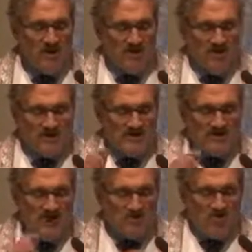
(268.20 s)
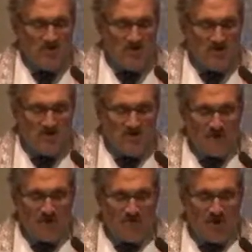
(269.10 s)
"That's not good enough," we
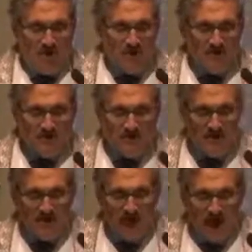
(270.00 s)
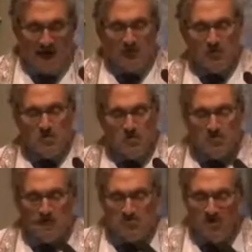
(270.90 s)
cried. "How can we
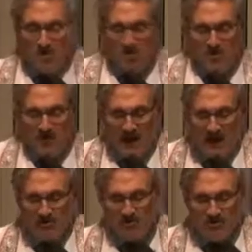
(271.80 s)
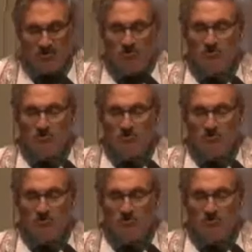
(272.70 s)
keep going without you?"